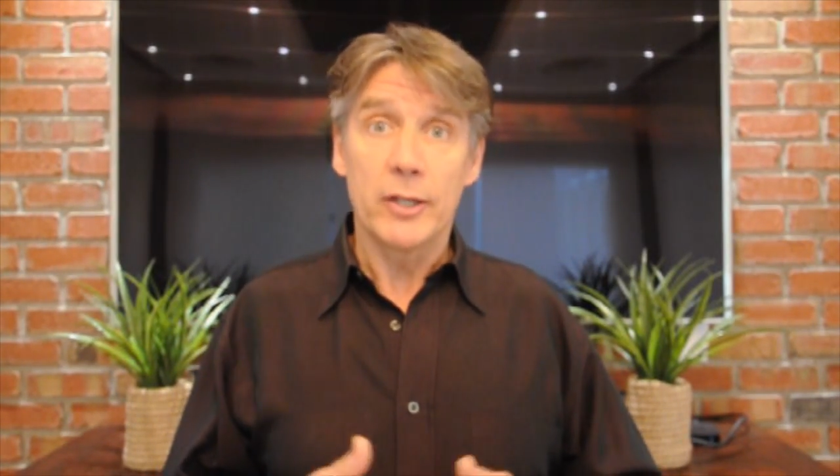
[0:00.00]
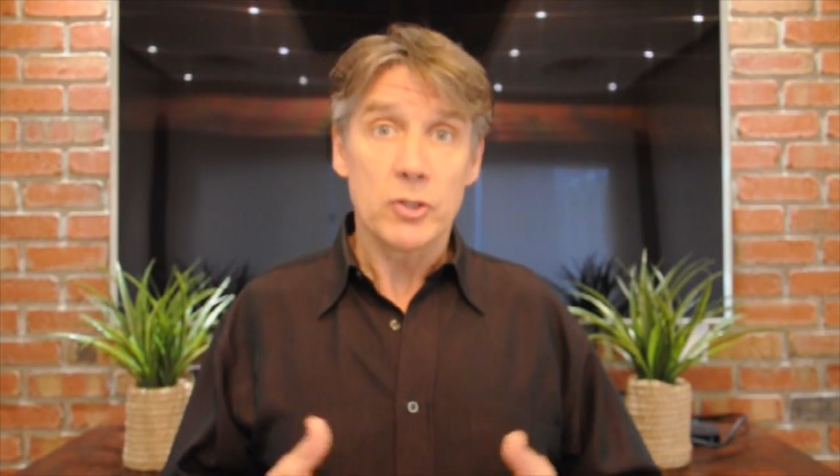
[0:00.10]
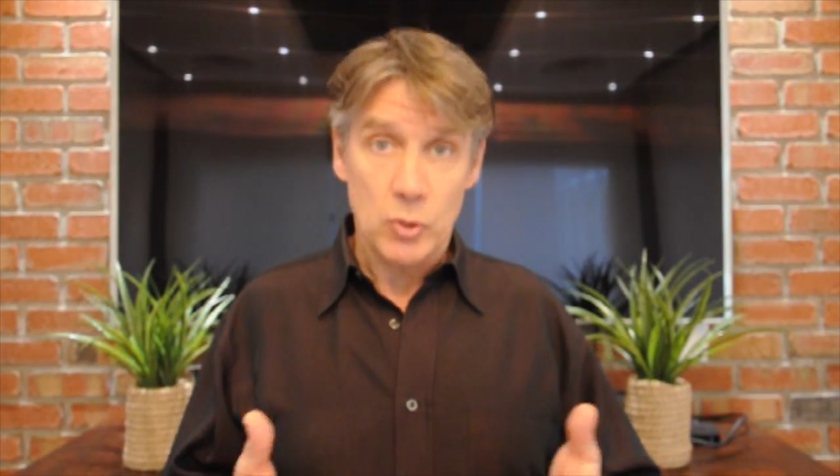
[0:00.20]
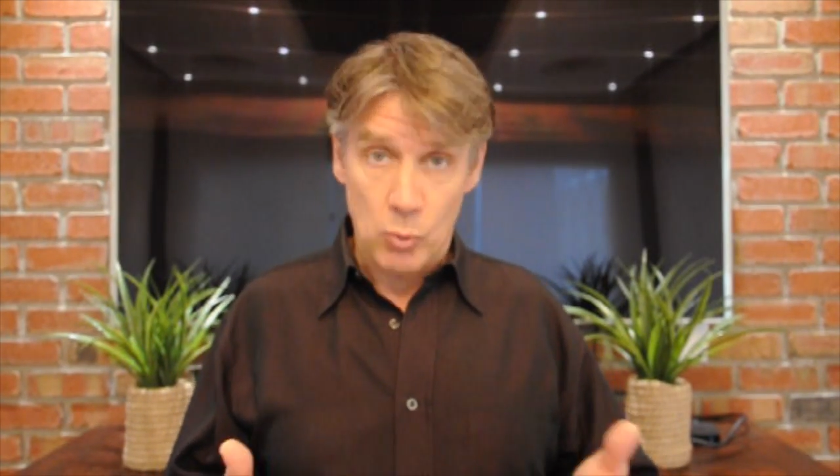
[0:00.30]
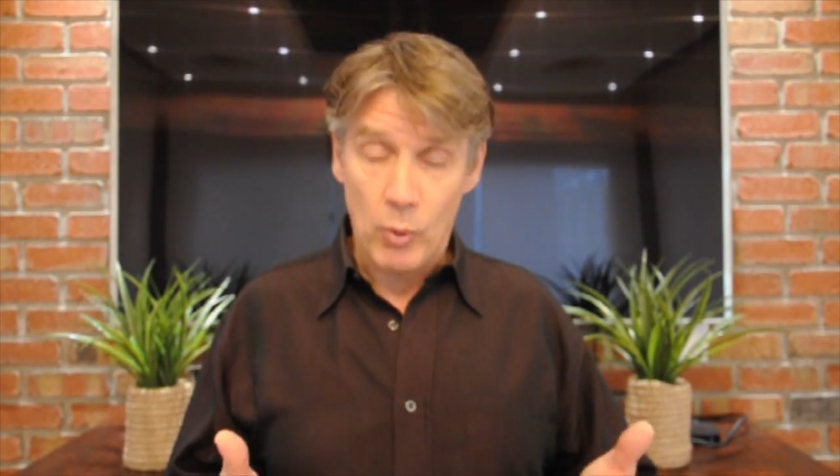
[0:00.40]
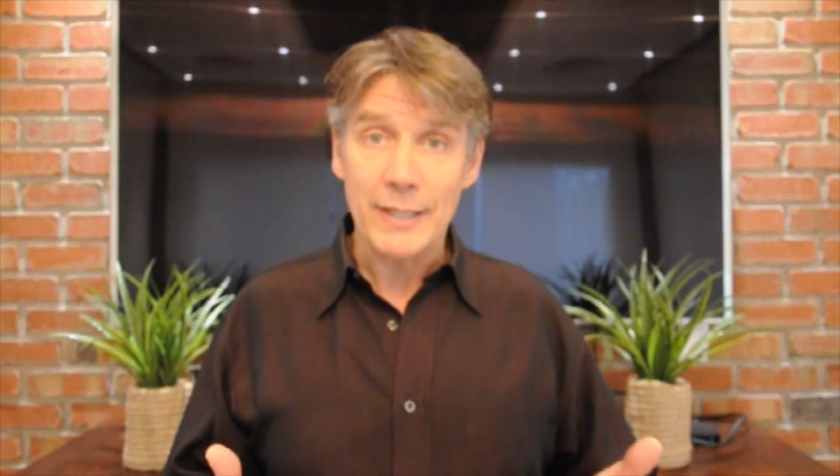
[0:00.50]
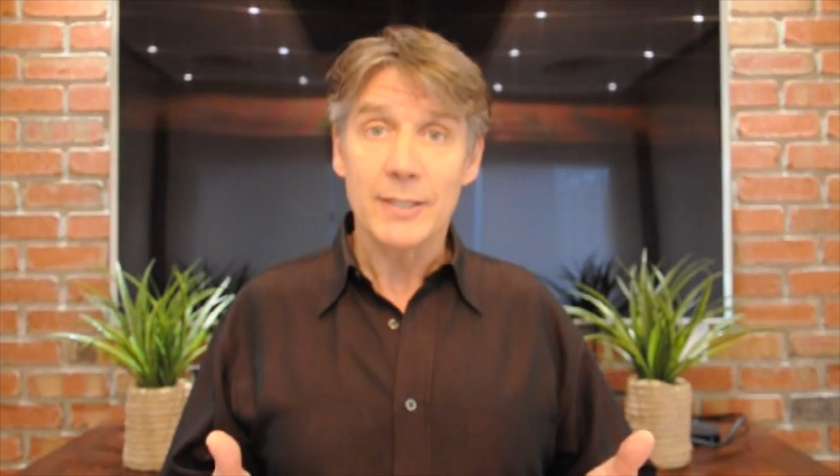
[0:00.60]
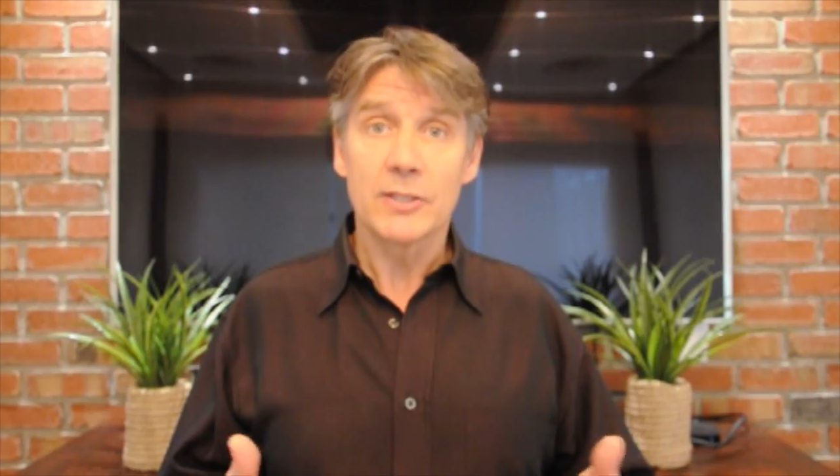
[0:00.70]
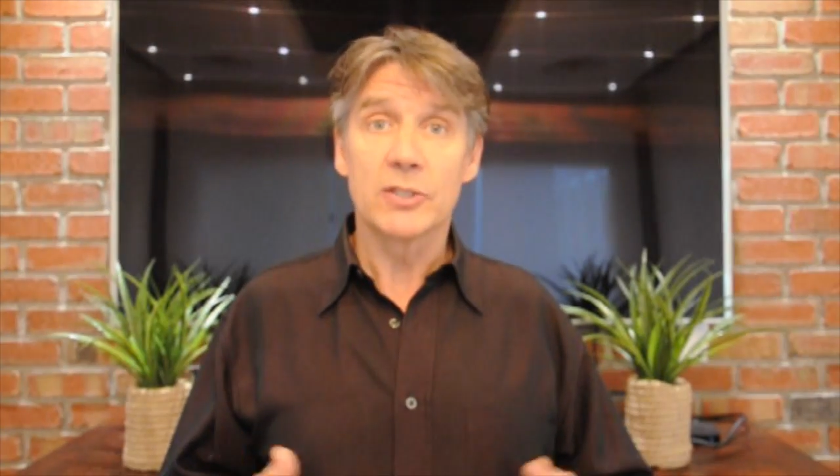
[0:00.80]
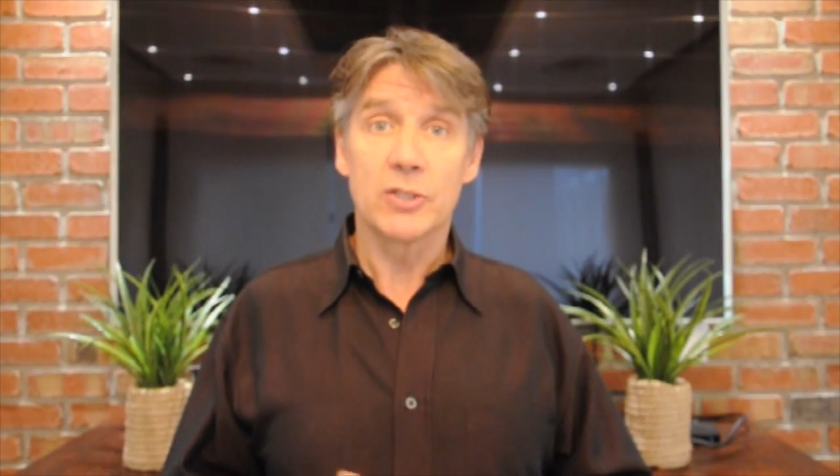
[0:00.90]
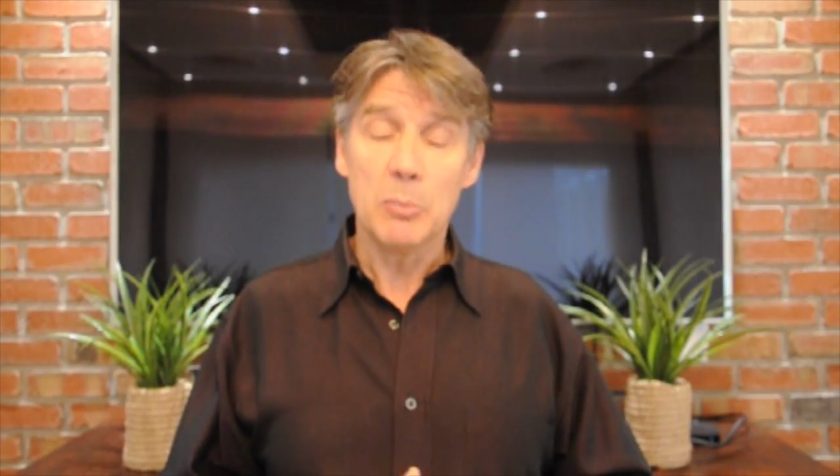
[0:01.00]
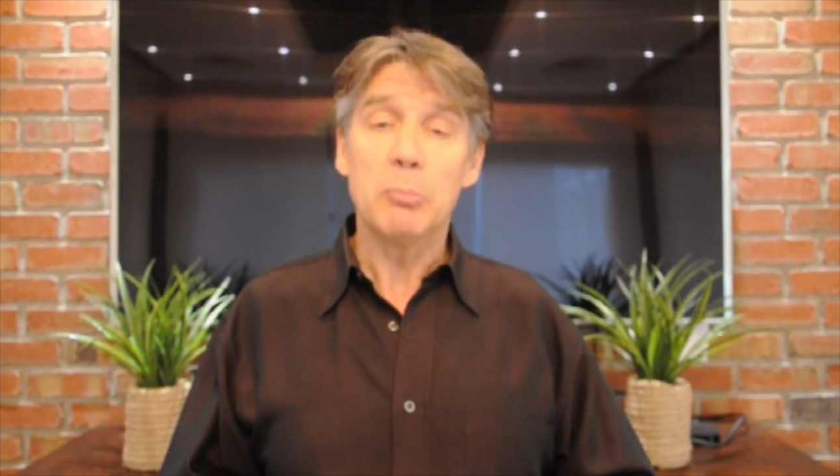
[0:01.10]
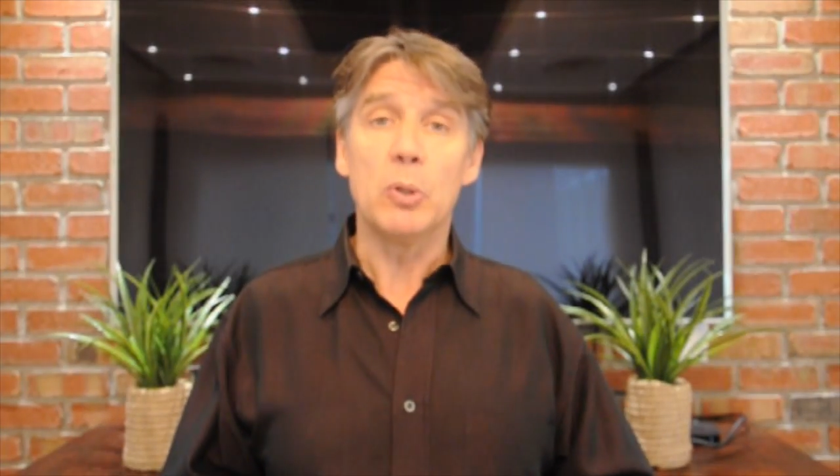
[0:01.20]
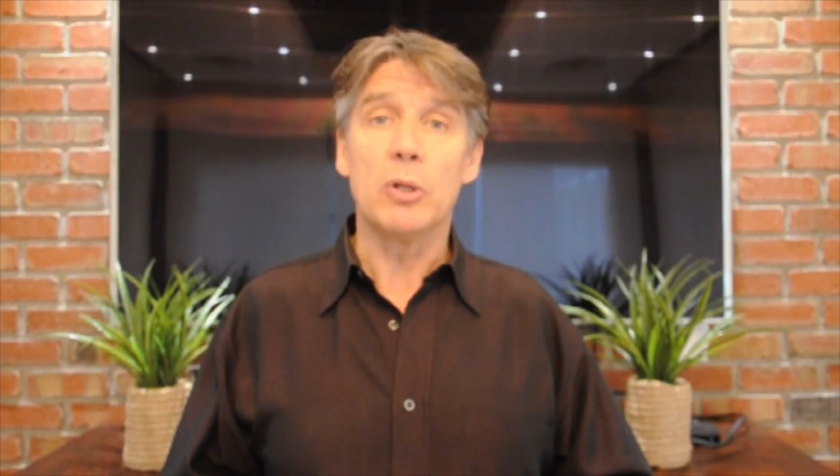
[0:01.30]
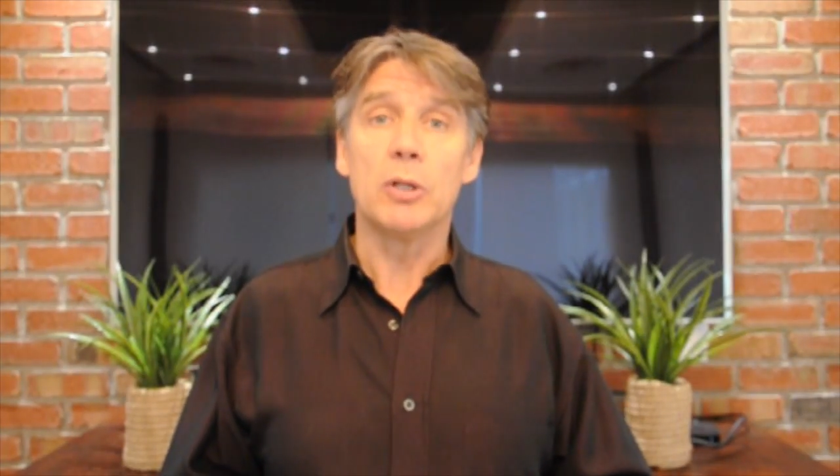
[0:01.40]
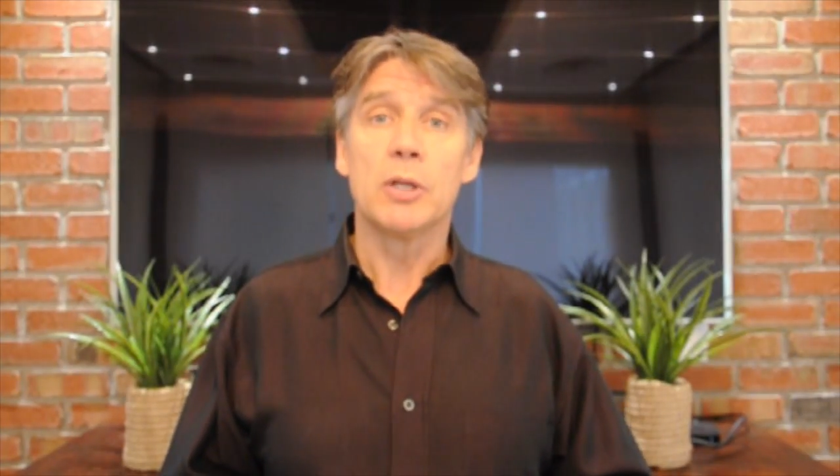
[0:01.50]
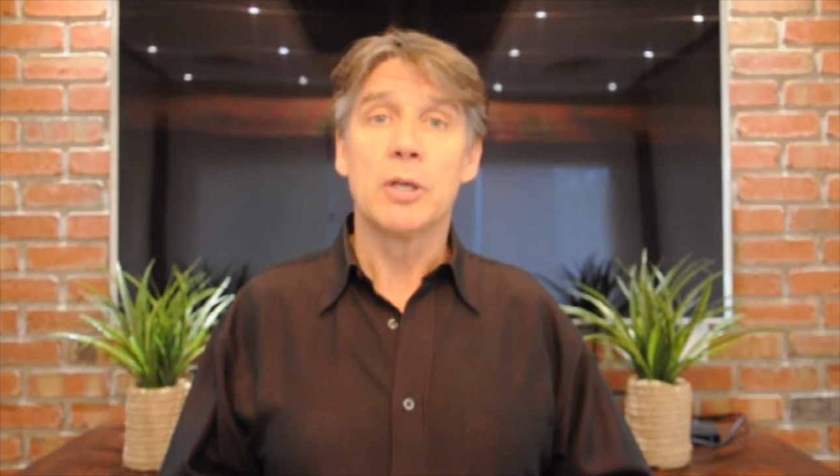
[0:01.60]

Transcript: and it's quite simple.